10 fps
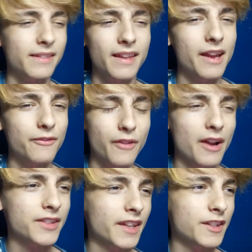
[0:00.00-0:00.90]

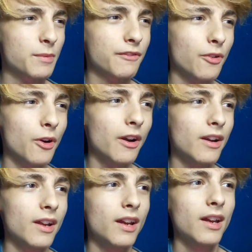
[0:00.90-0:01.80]
I've said this
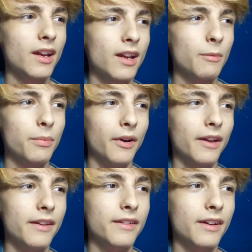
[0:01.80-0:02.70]
before.
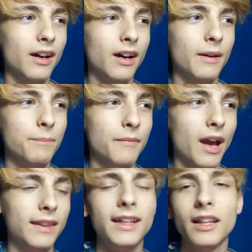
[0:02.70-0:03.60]
But
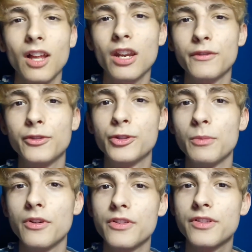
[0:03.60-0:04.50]
I think a lot of
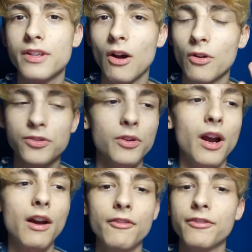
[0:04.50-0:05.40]
YouTubers also
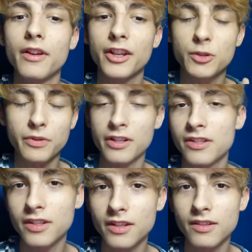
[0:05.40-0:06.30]
have
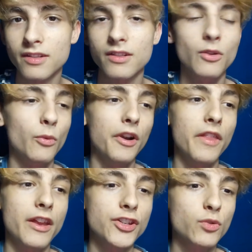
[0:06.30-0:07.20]
experienced this, where
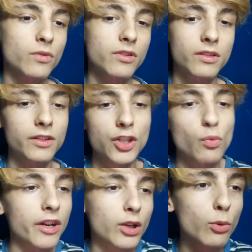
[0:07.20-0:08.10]
they just
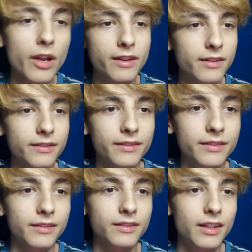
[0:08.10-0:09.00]
want to quit.
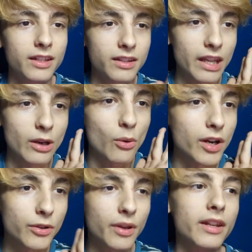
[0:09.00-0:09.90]
They don't
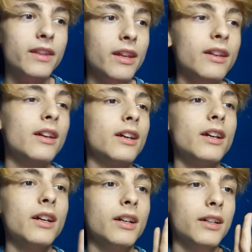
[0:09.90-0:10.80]
want to do anything,
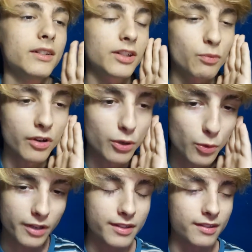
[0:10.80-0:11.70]
just want to
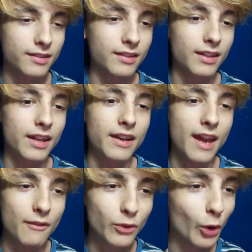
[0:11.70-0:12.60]
quit and
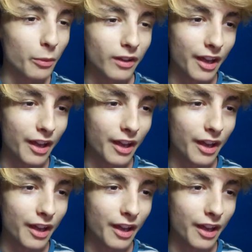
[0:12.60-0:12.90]
have a normal